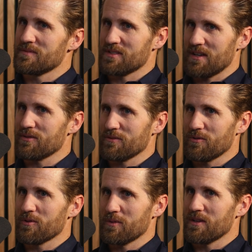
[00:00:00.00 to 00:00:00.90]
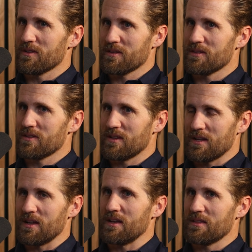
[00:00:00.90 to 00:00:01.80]
saver for me
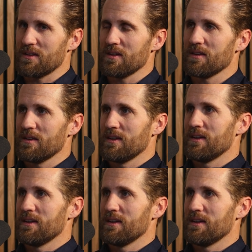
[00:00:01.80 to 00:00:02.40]
than anything.